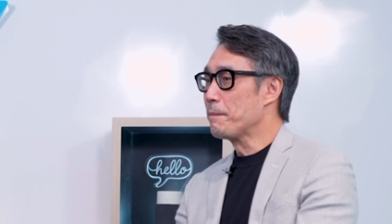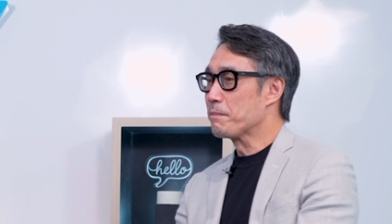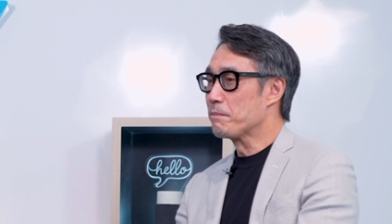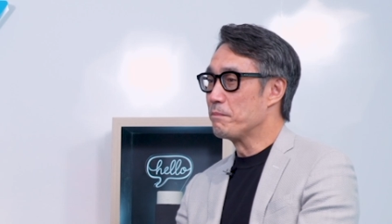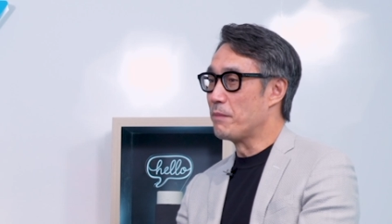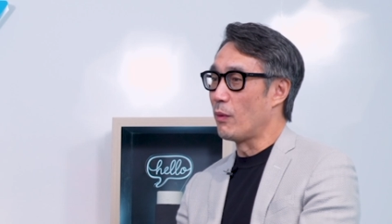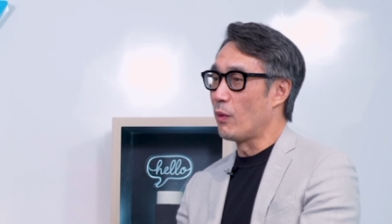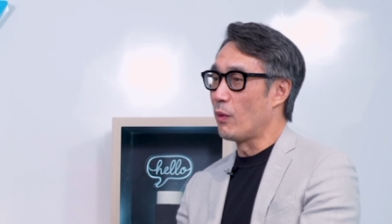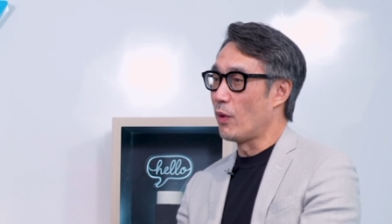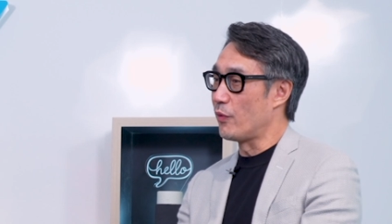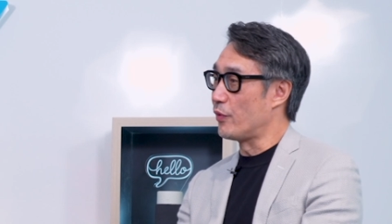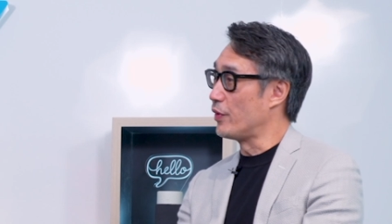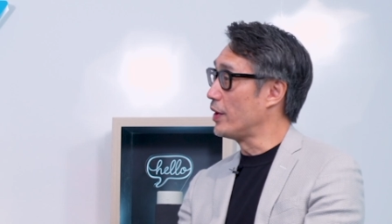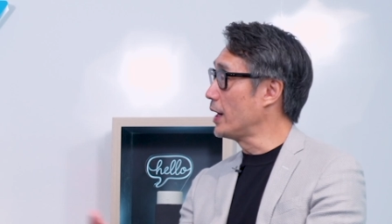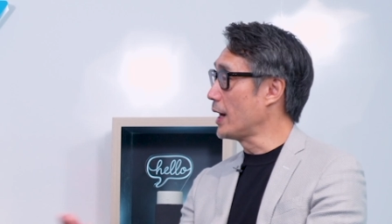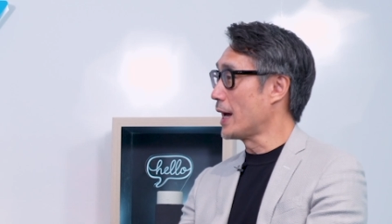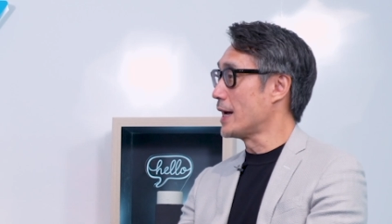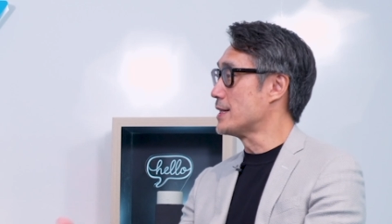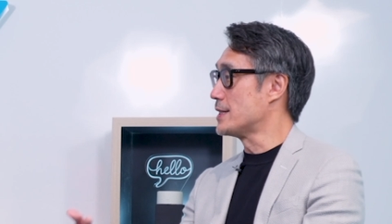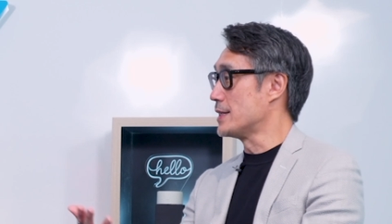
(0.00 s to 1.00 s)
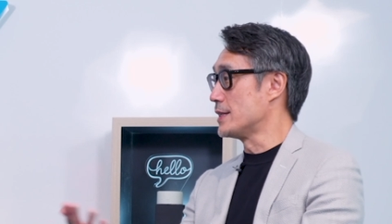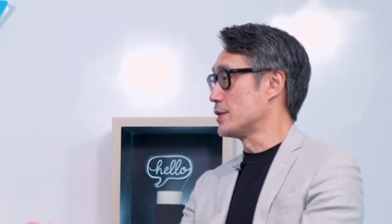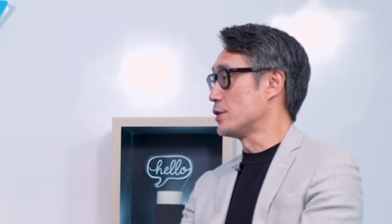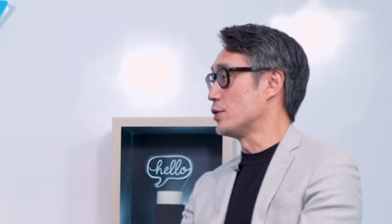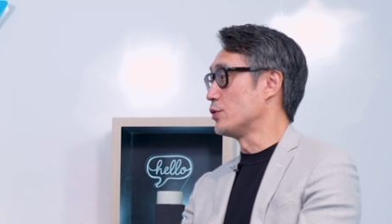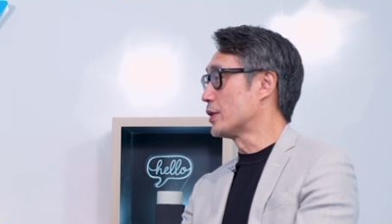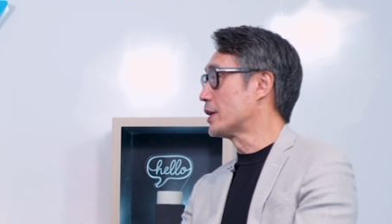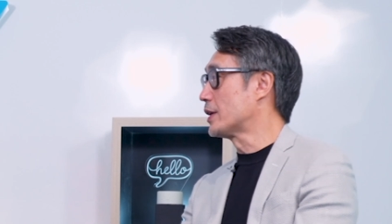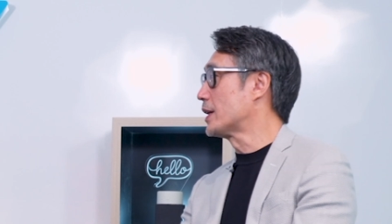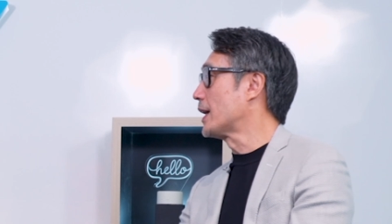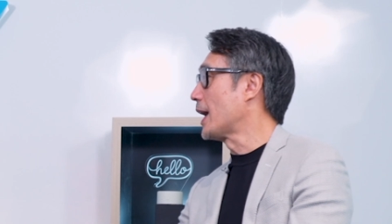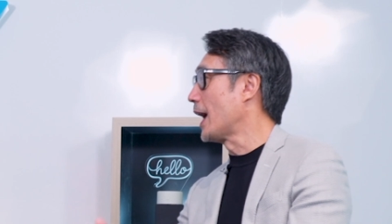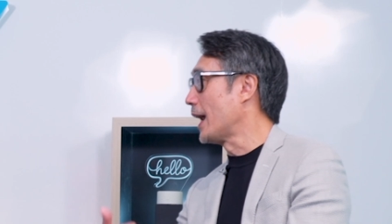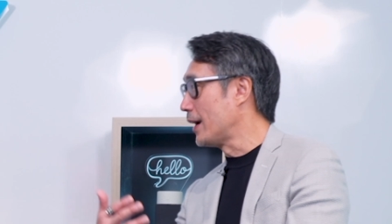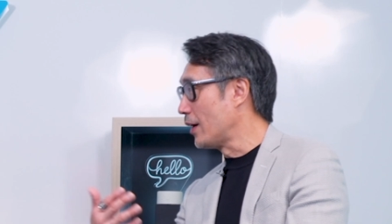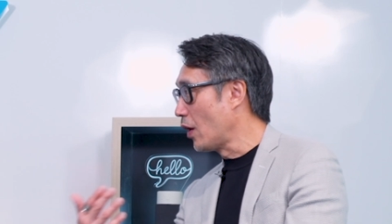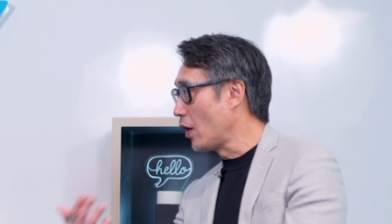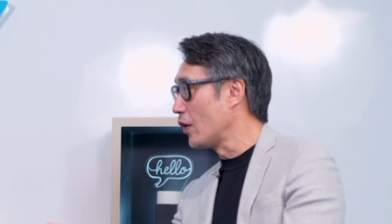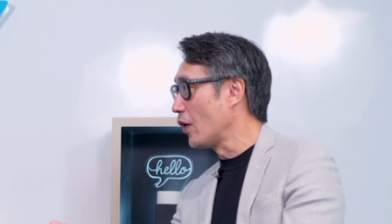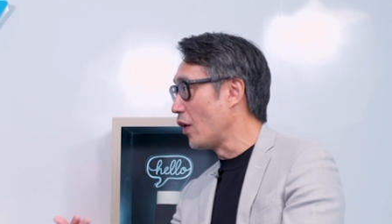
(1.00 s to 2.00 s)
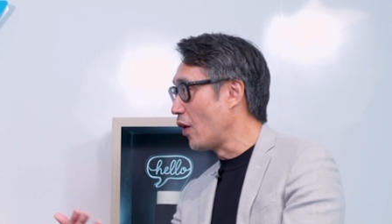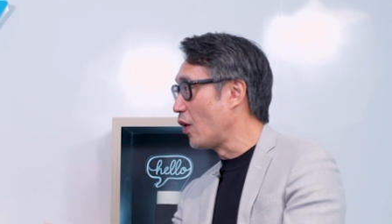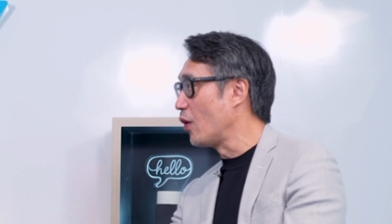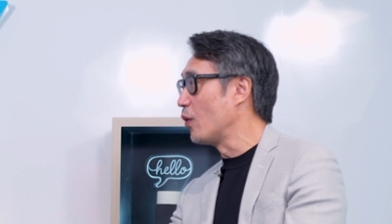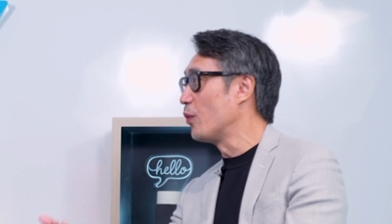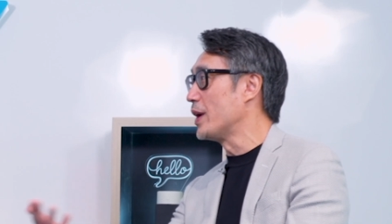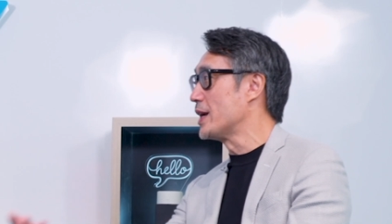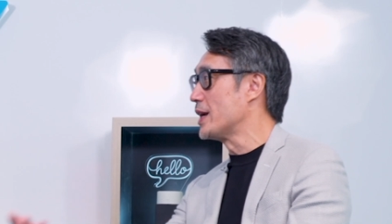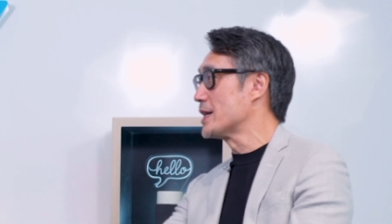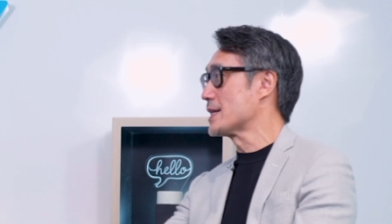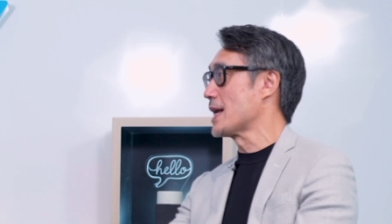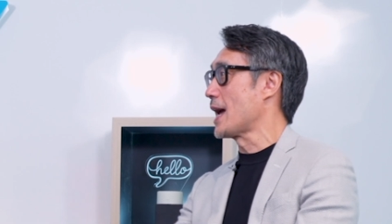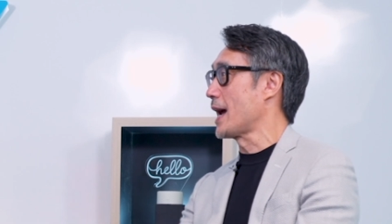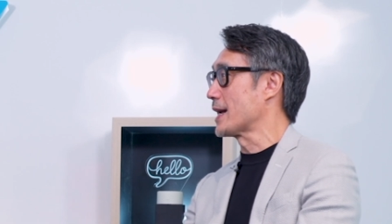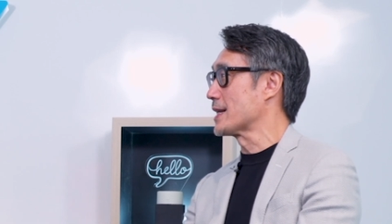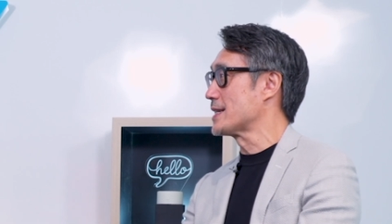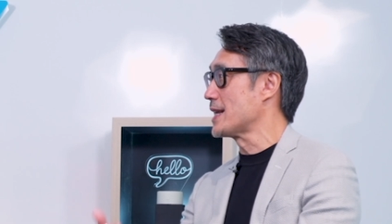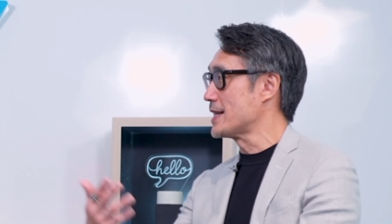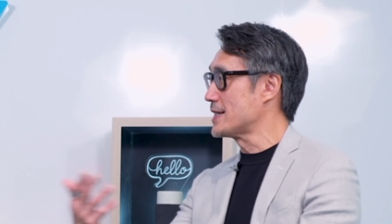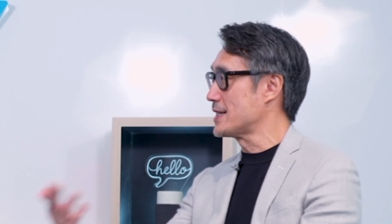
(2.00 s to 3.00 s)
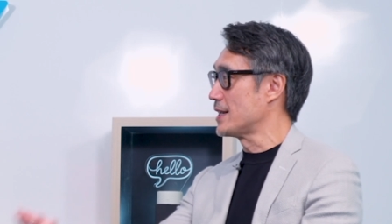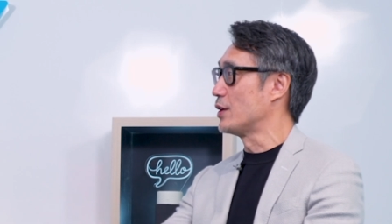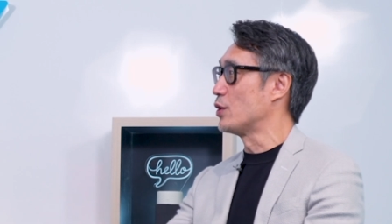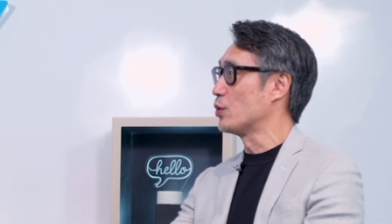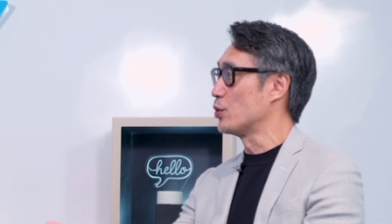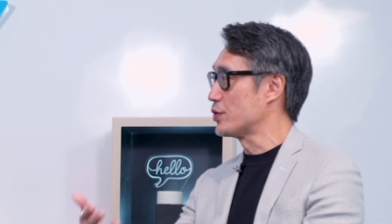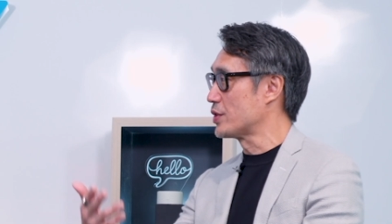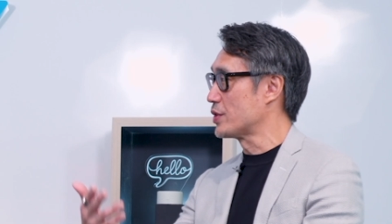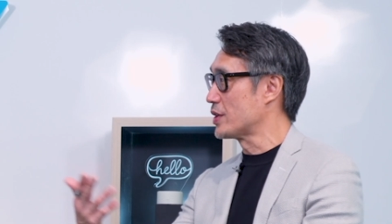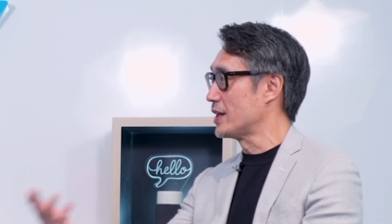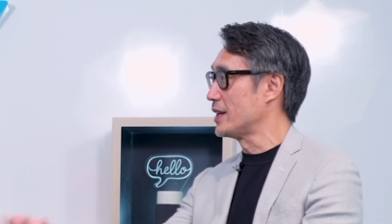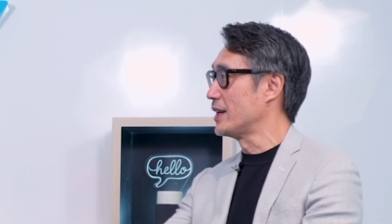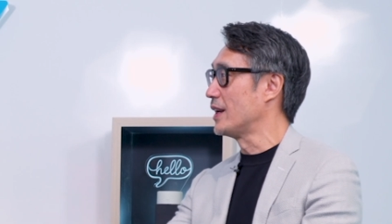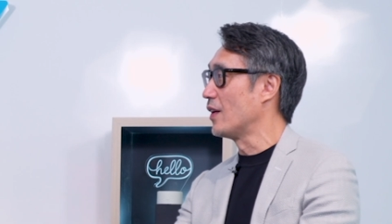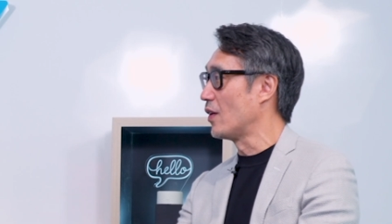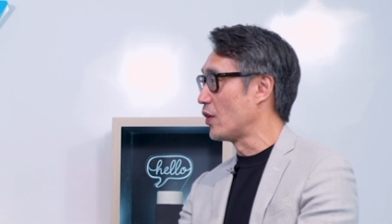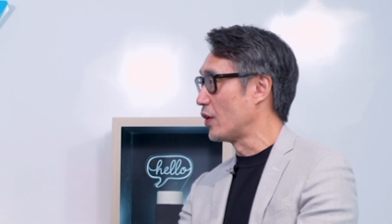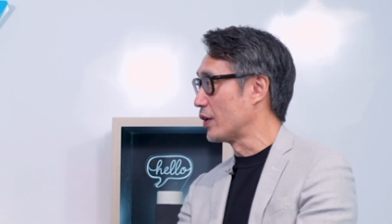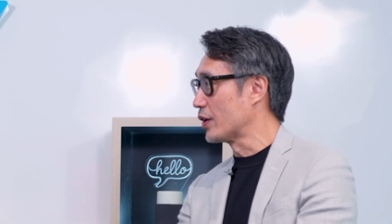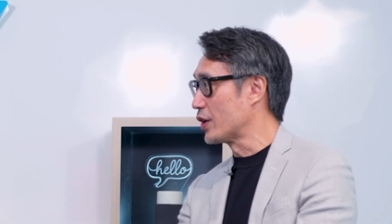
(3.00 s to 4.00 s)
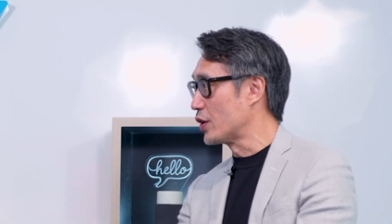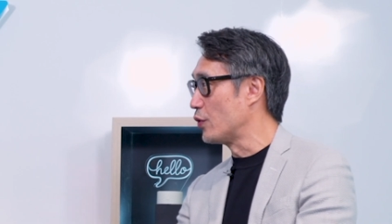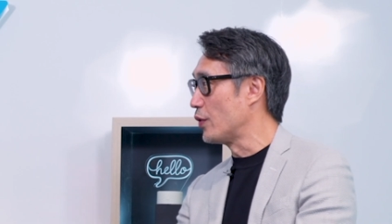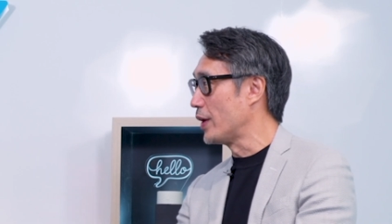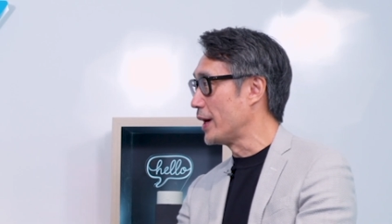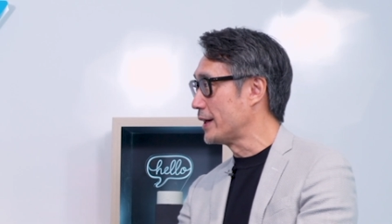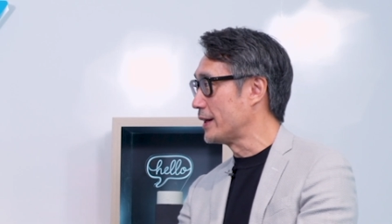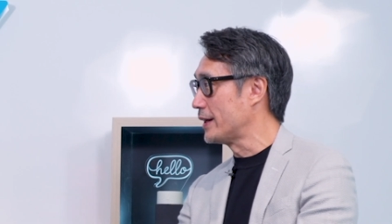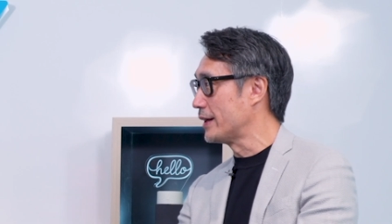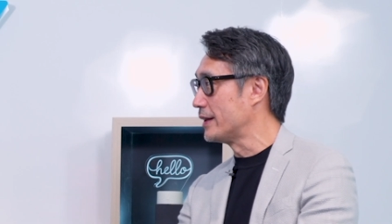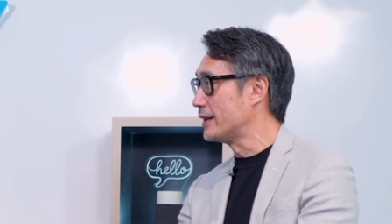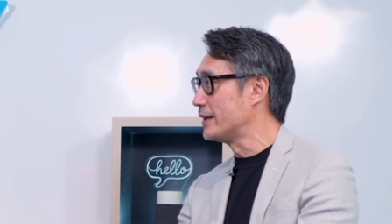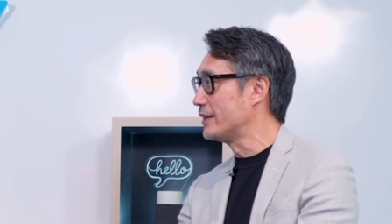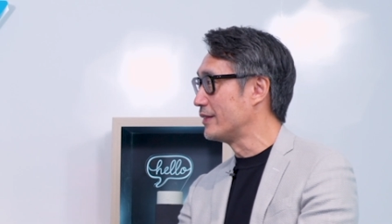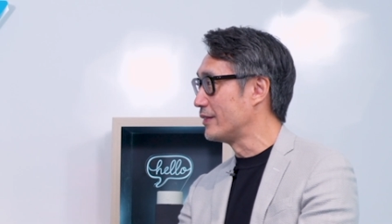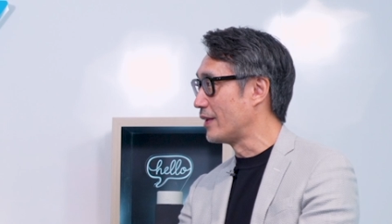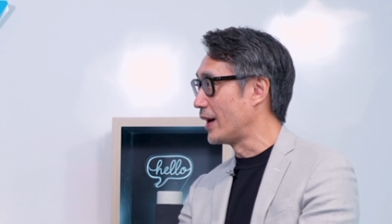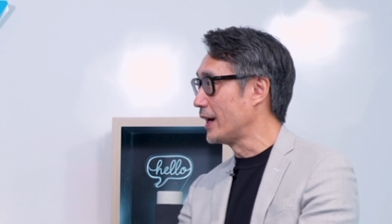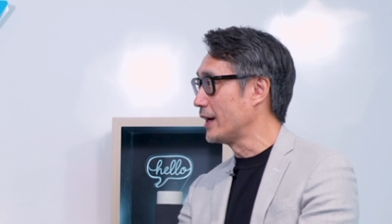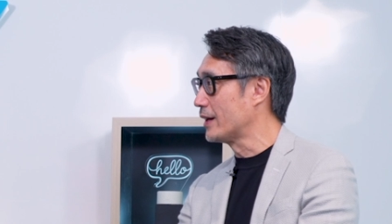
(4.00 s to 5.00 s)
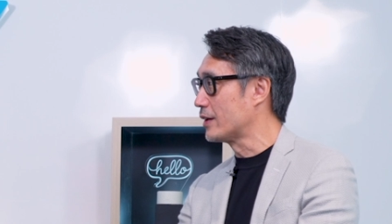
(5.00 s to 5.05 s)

But what we realize is you cannot always access a docent or a curator, right?